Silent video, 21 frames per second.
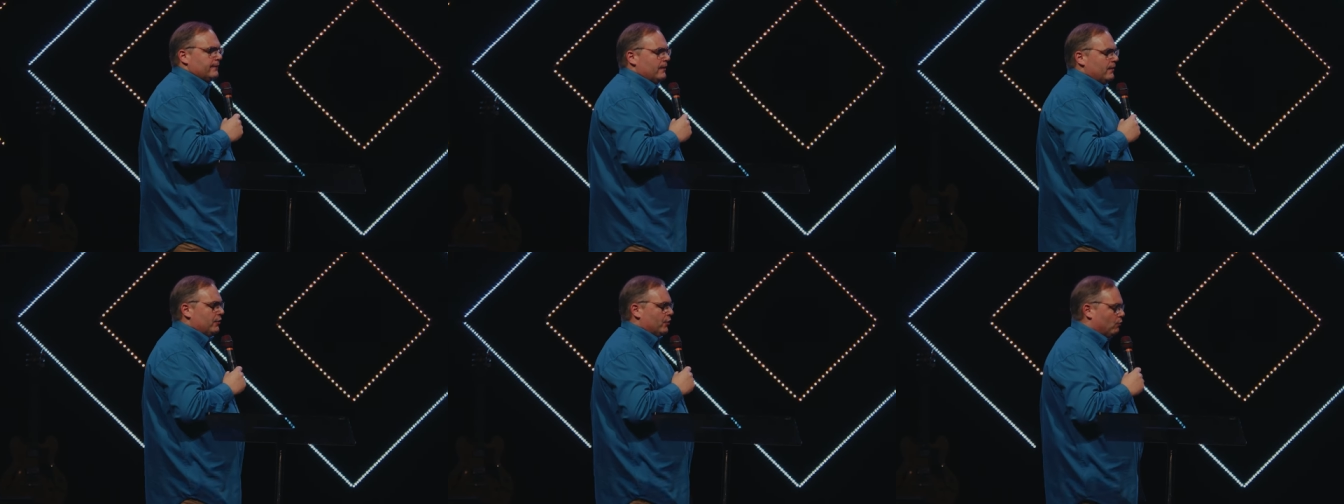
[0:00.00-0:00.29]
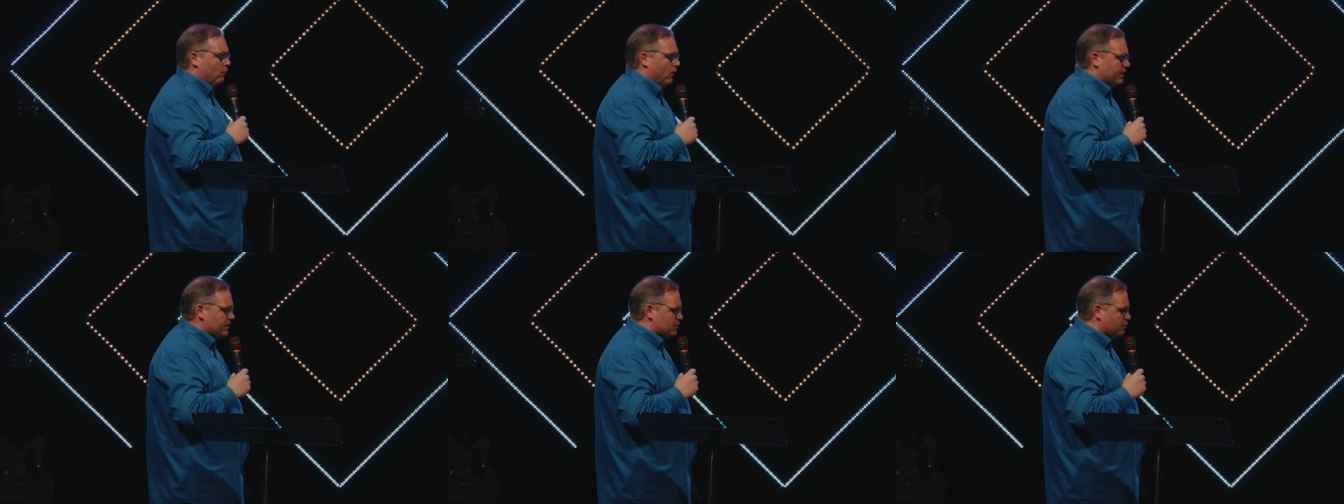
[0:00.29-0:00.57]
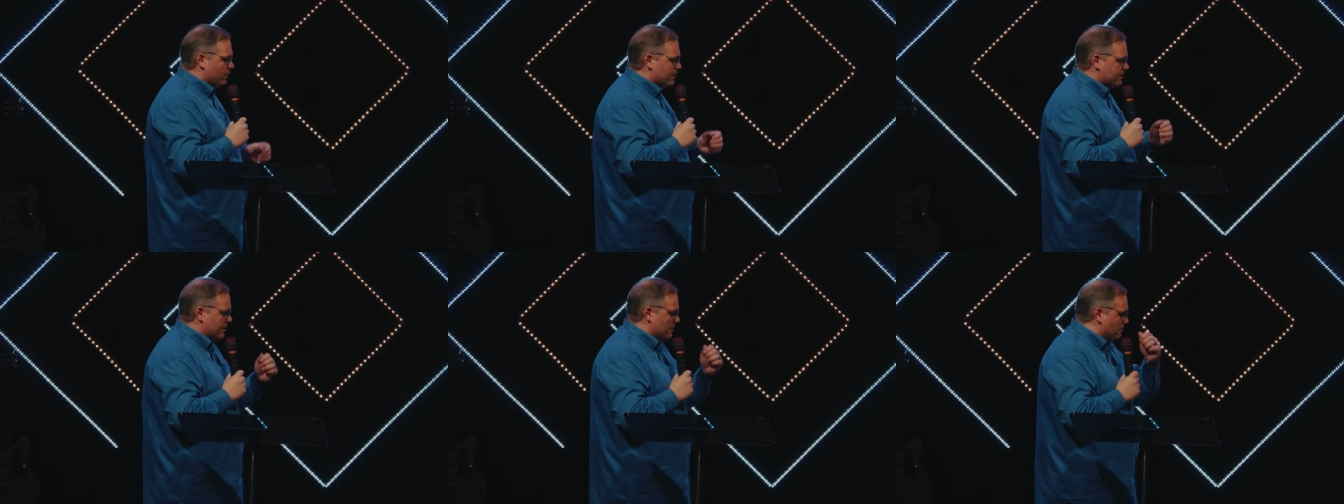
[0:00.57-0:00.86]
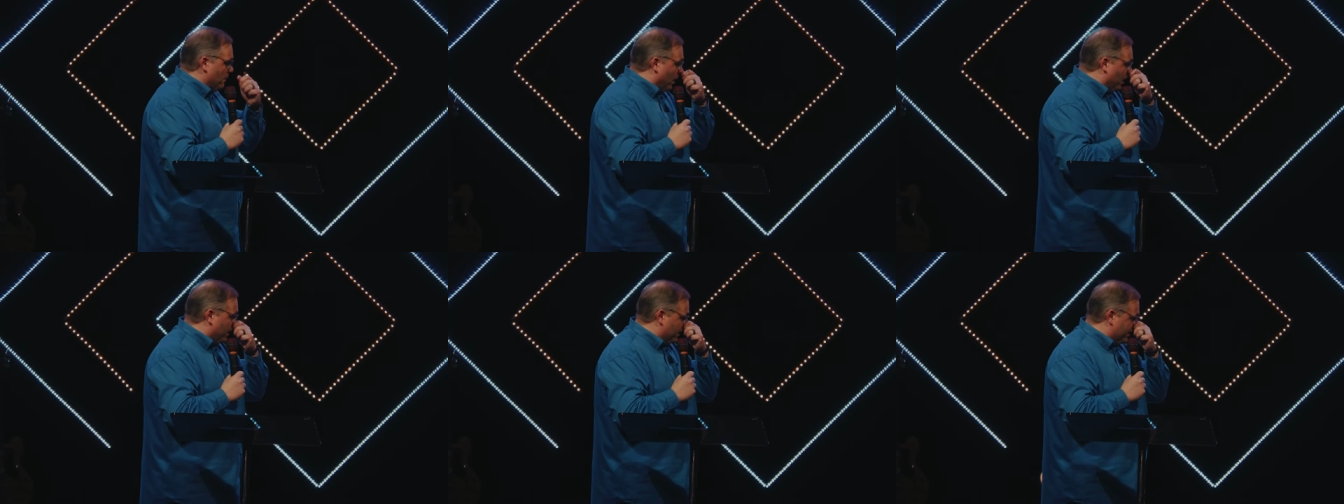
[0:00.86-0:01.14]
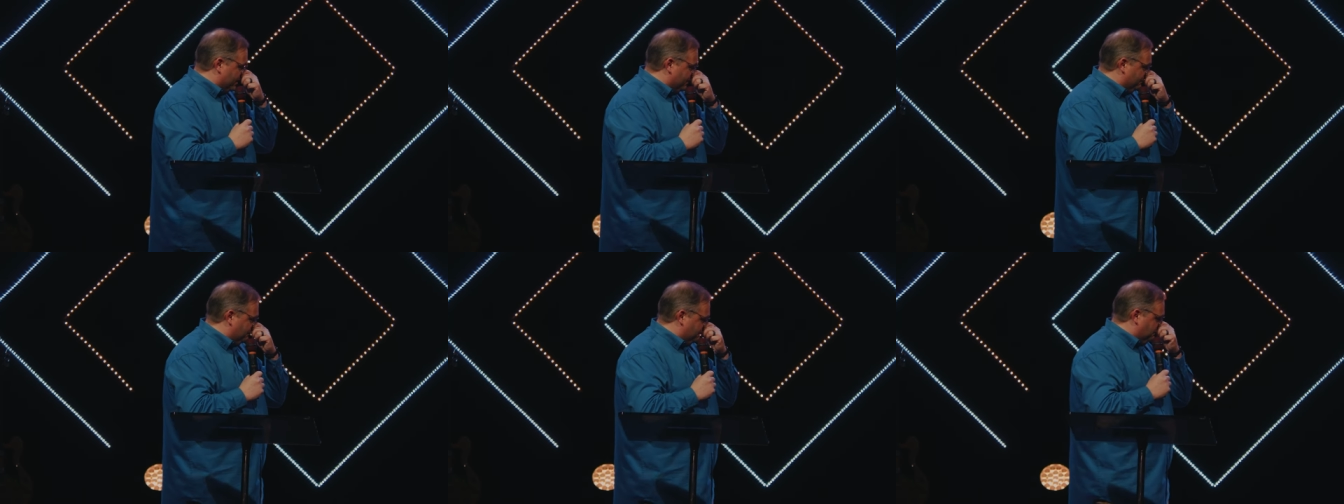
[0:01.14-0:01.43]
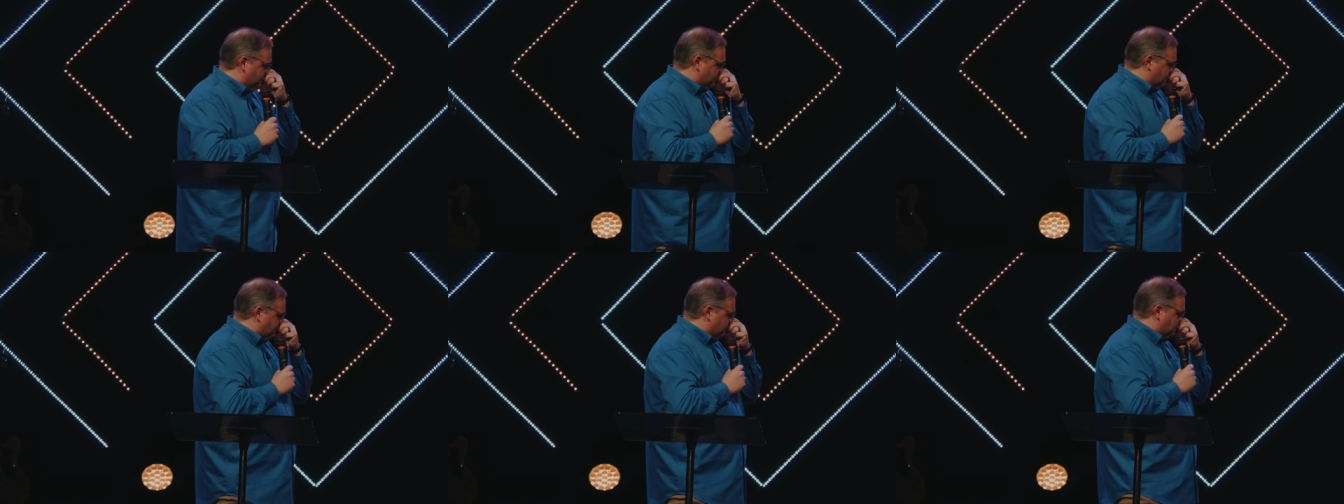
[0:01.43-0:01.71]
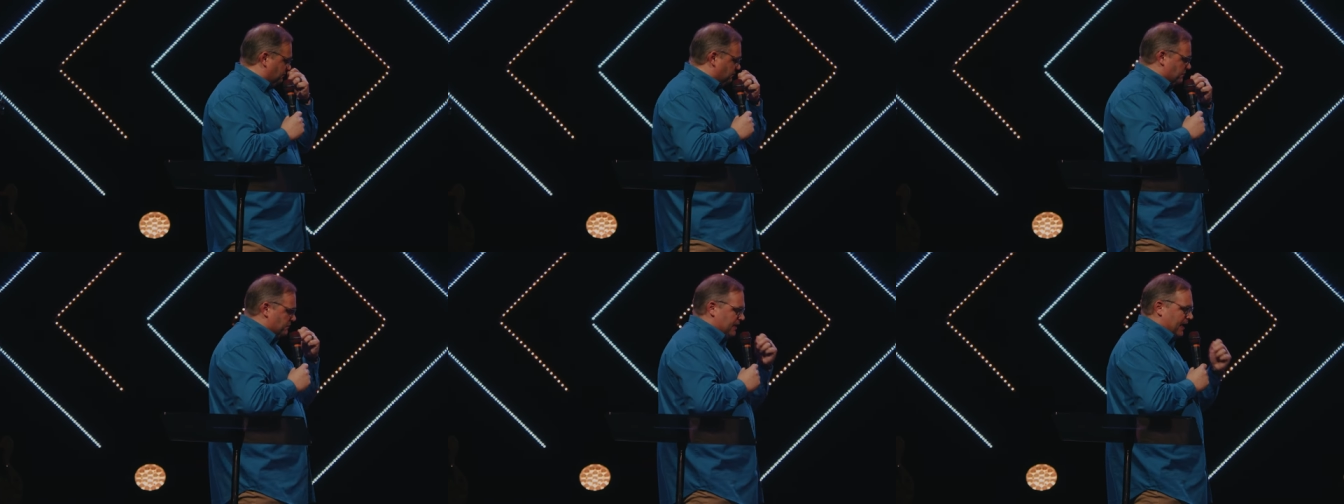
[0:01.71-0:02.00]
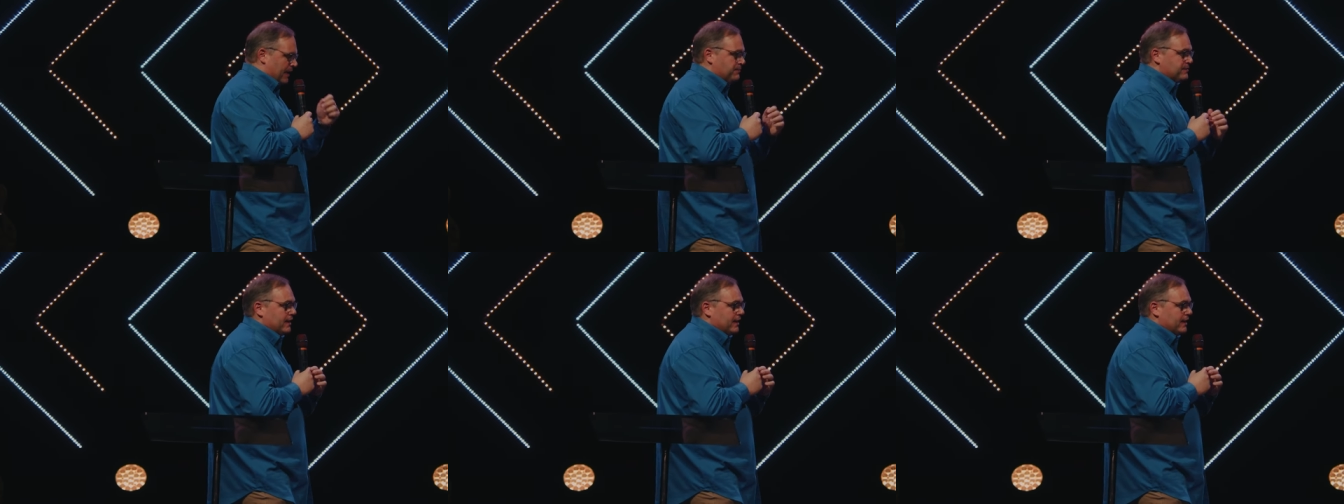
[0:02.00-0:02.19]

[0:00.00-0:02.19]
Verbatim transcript: There once was a monk named